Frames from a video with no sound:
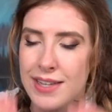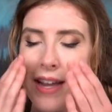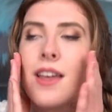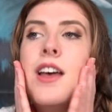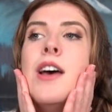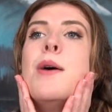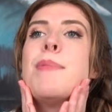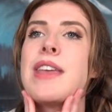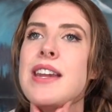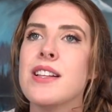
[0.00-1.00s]
like
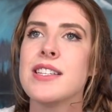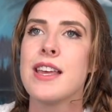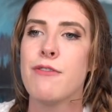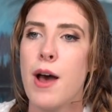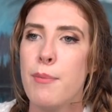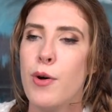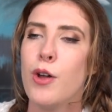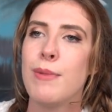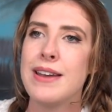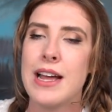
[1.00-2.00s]
beginning to give up
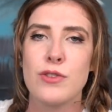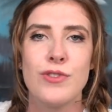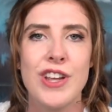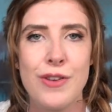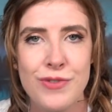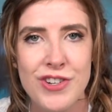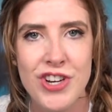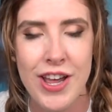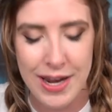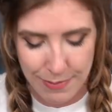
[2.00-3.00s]
on my natural deodorant
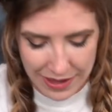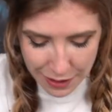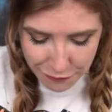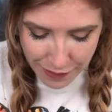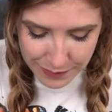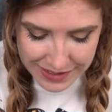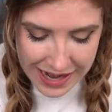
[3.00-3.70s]
journey, but then I found